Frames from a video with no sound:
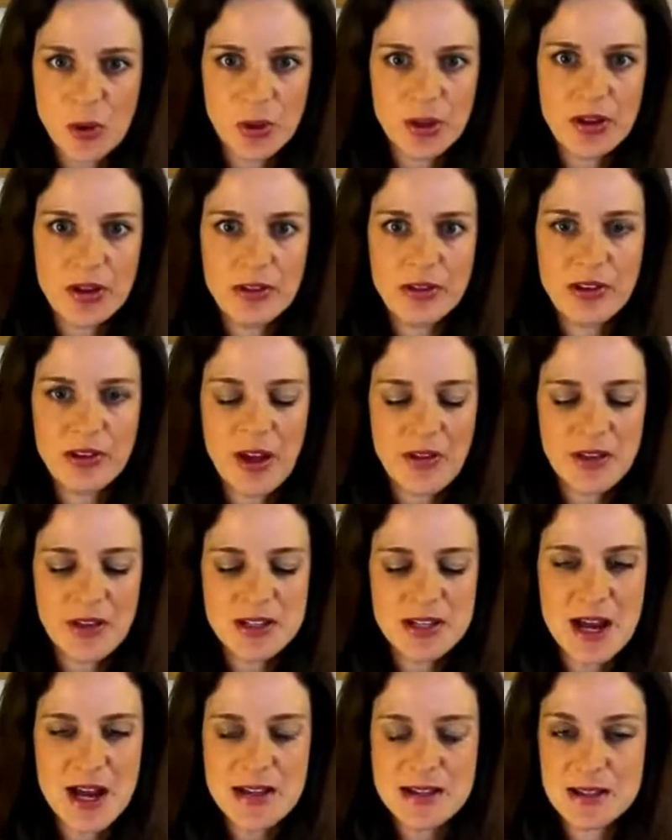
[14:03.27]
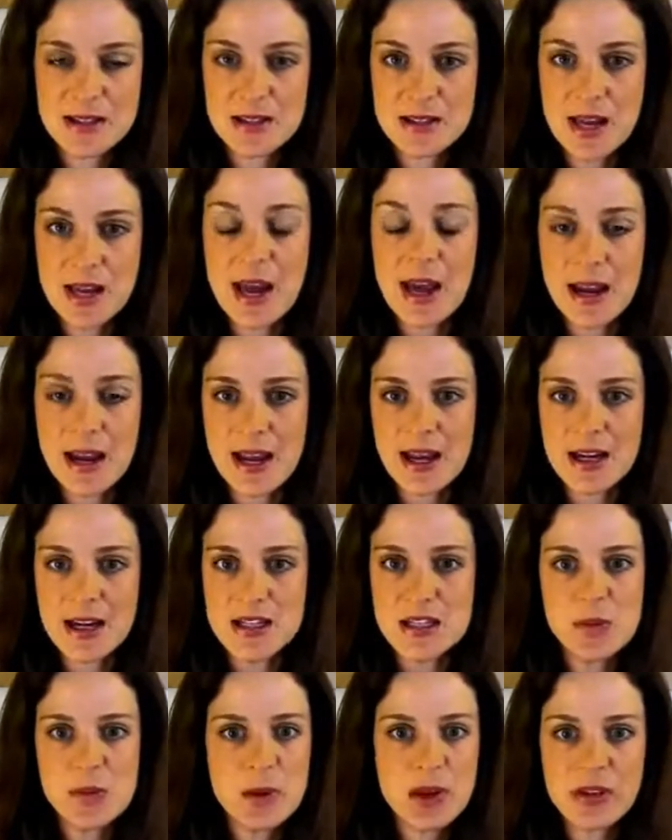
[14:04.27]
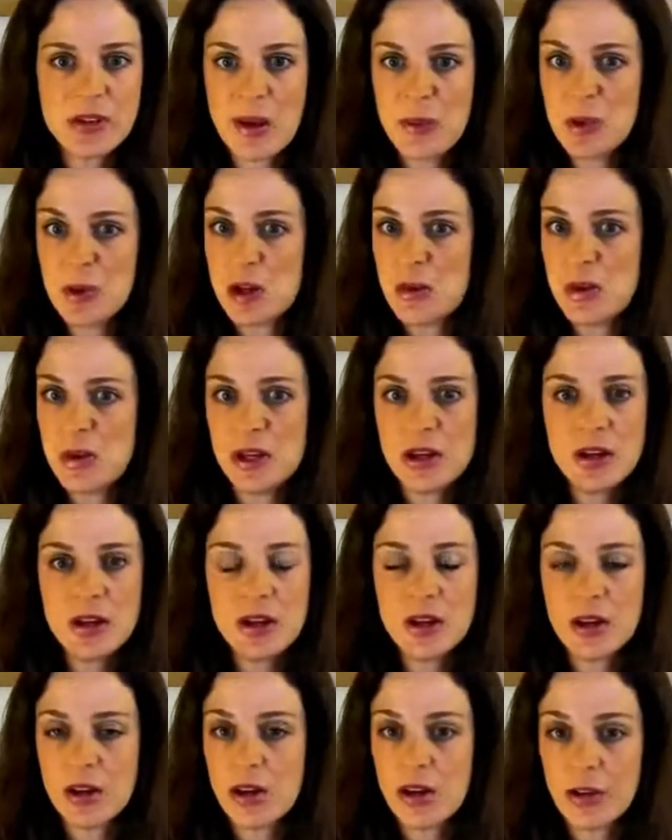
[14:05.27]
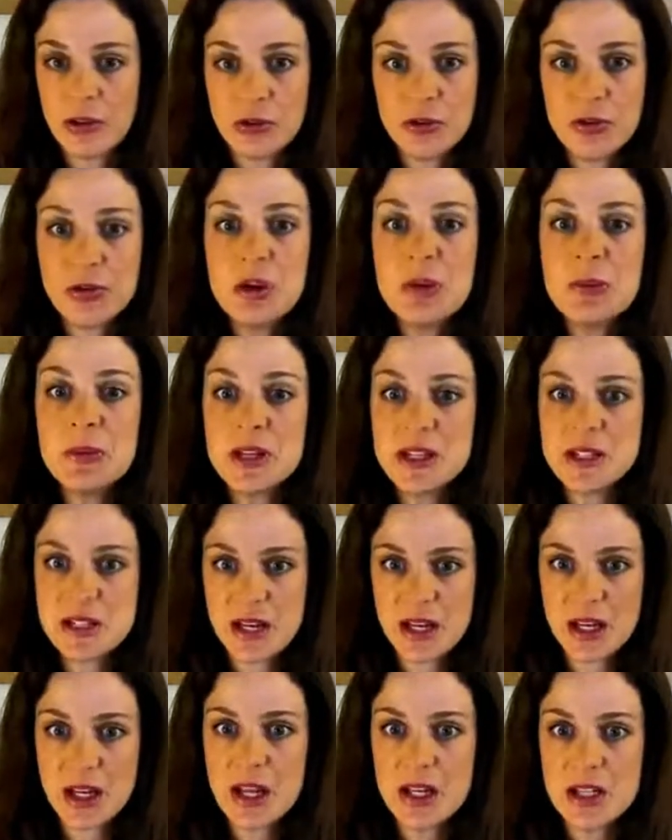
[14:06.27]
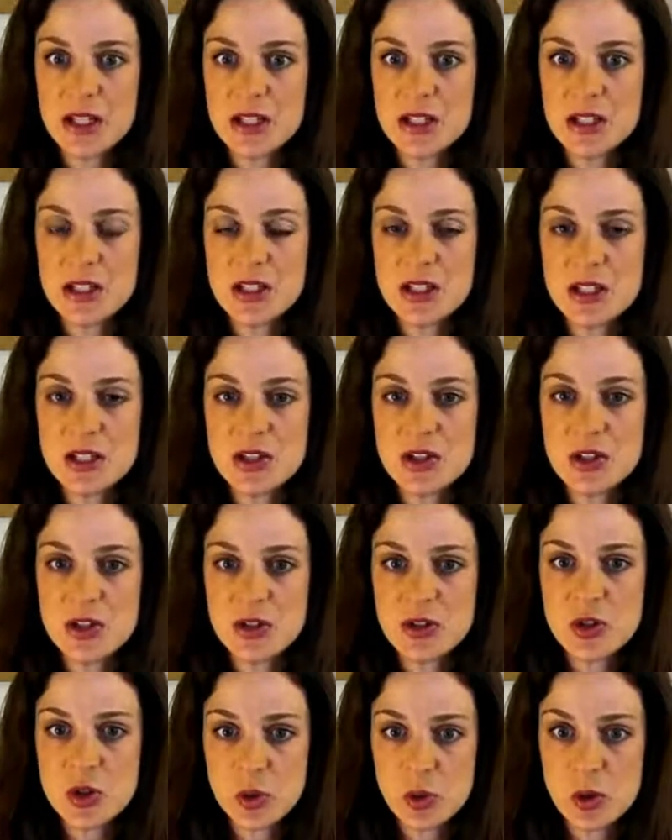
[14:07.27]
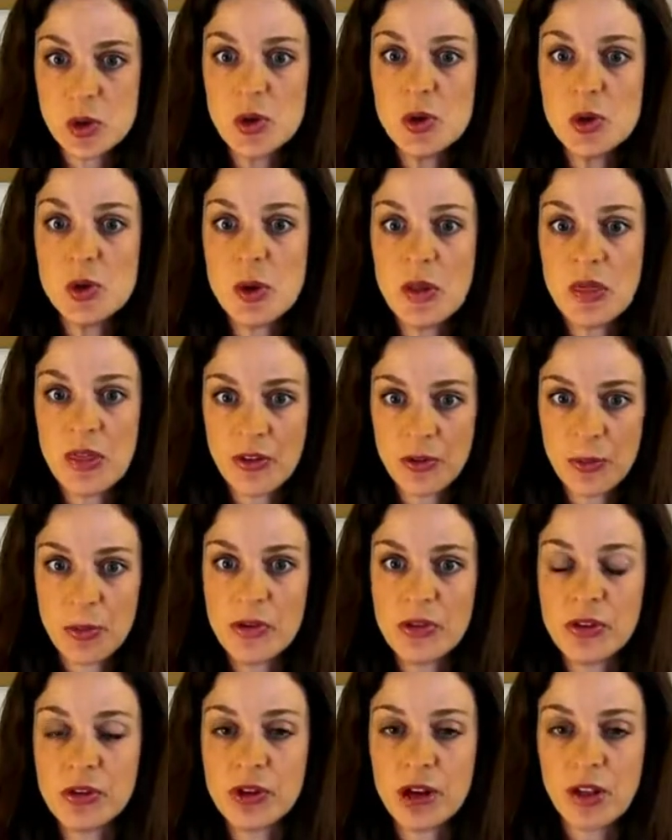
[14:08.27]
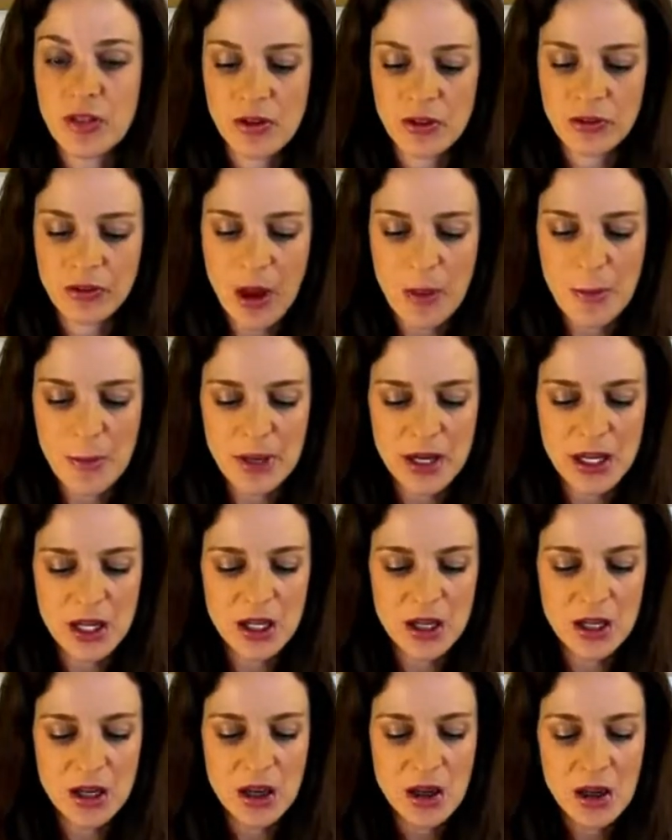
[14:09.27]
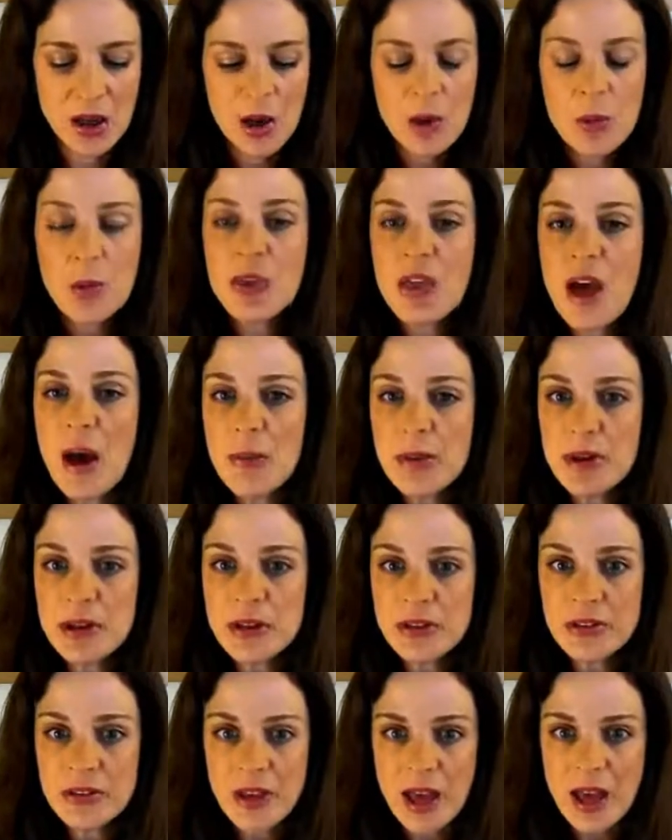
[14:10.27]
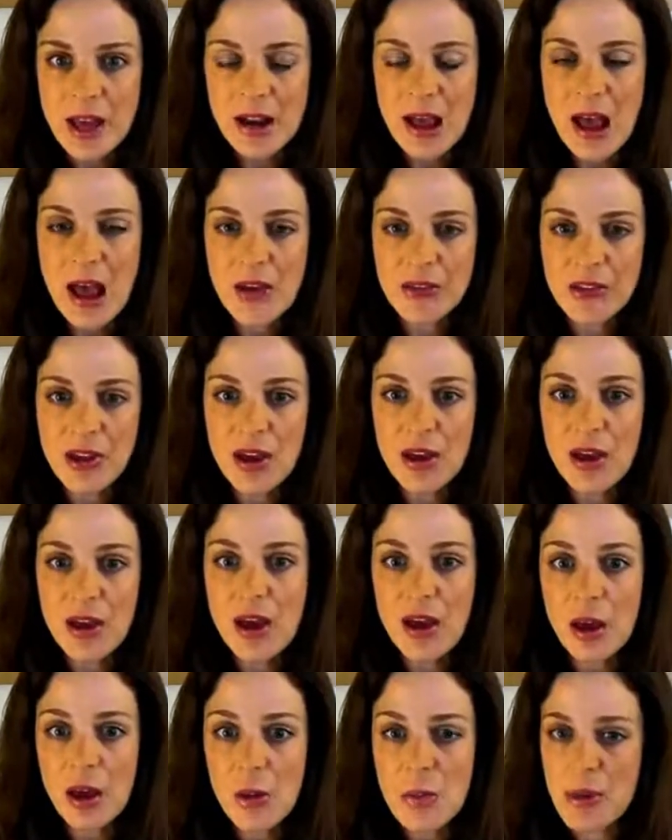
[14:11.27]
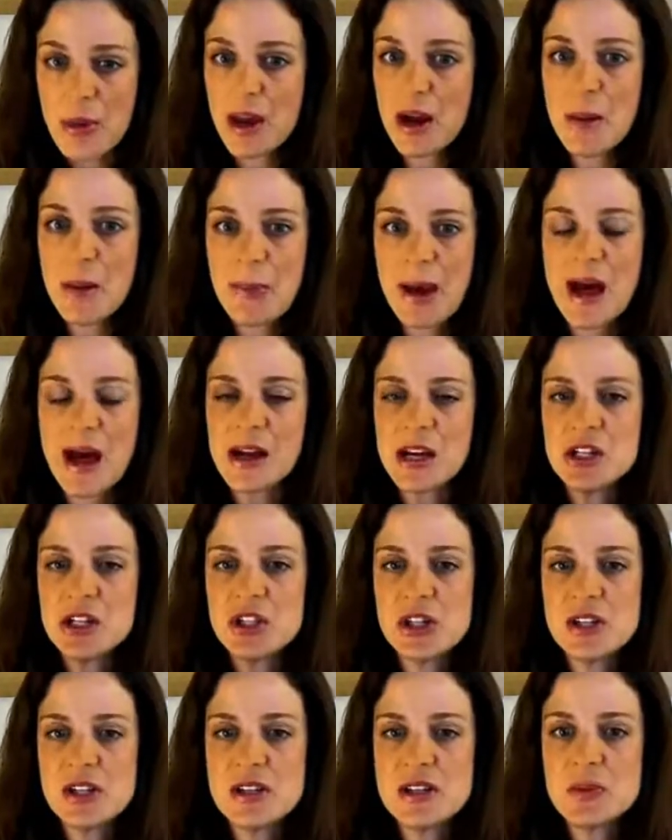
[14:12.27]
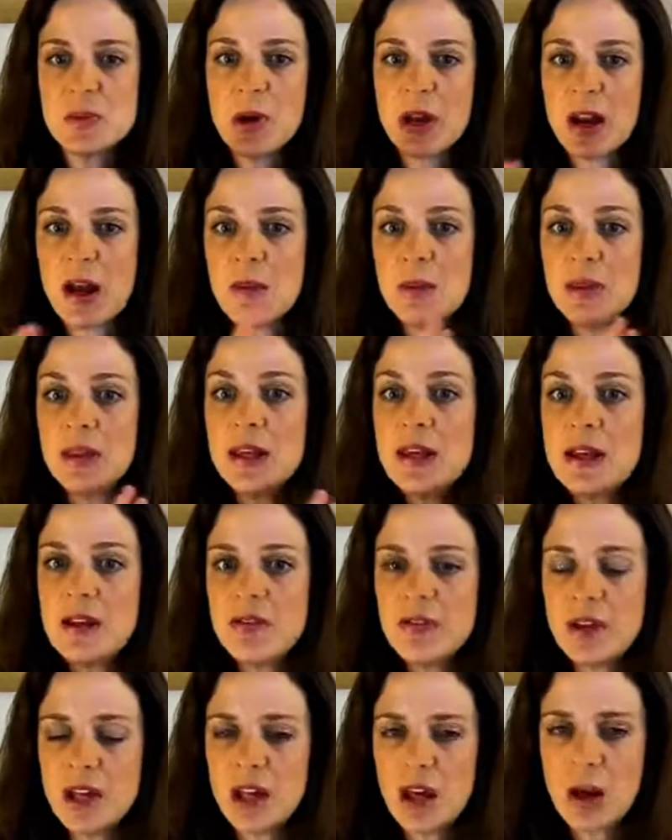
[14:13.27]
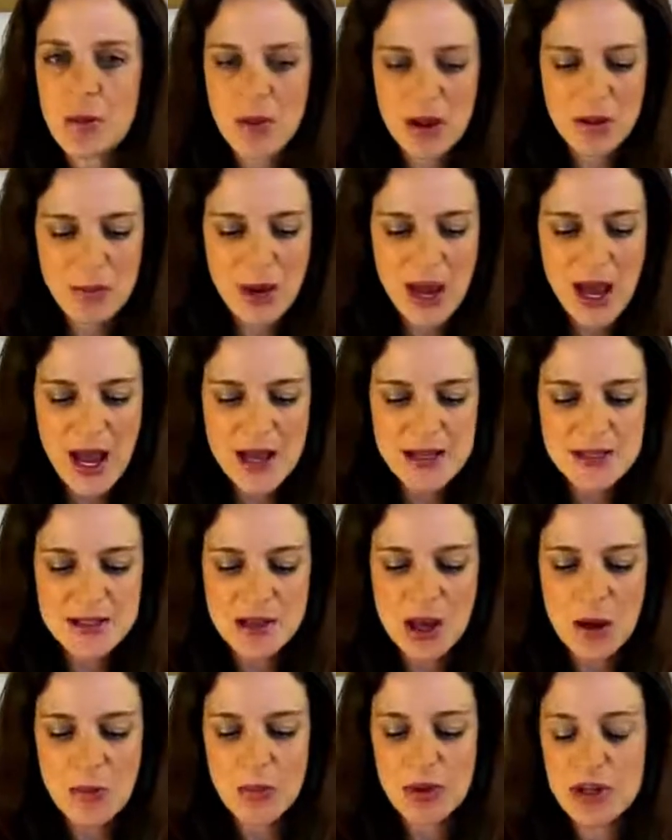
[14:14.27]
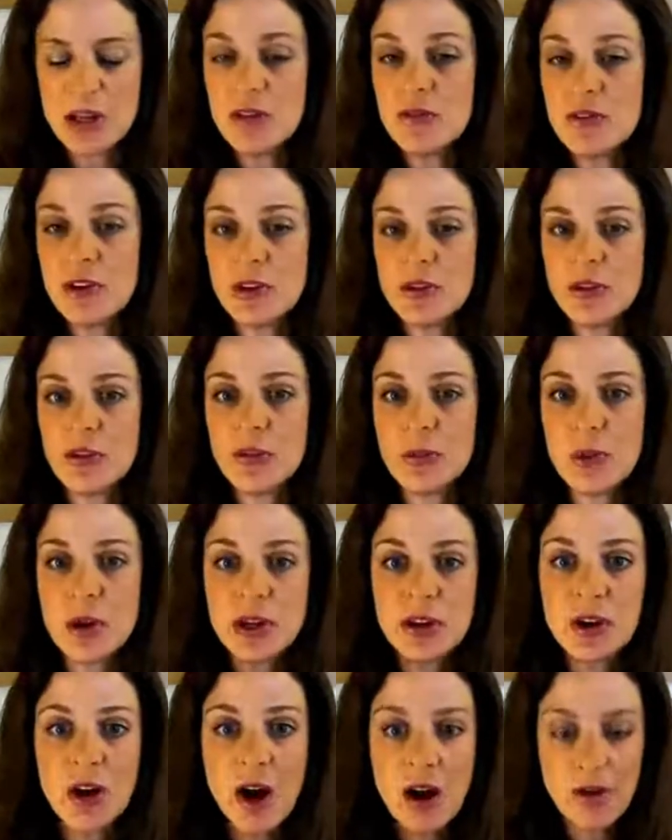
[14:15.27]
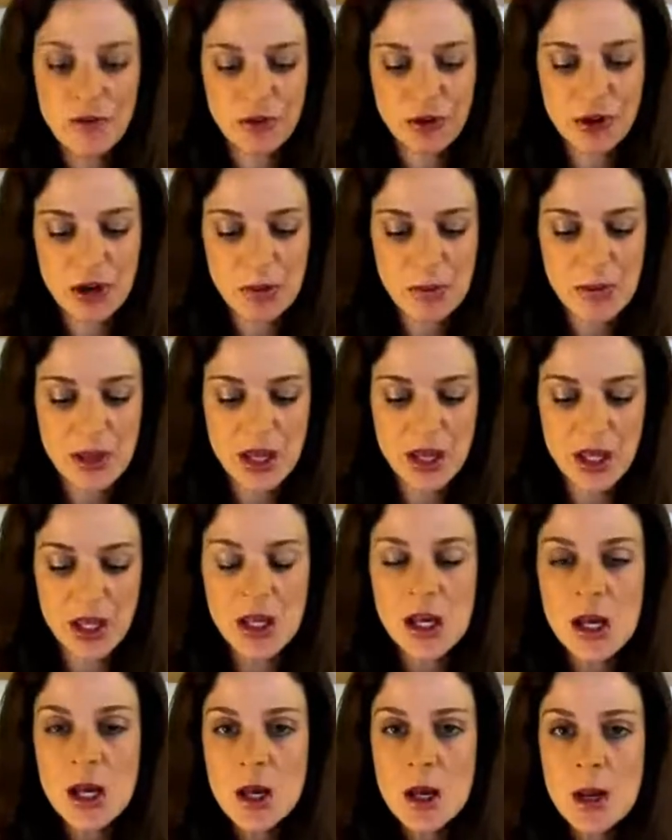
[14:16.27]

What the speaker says: focus on the task at hand, because I'm going to be extremely dedicated to you in this position in this company. With that being said, as I compare packages, what I'm leaving at my past company versus what you're offering me,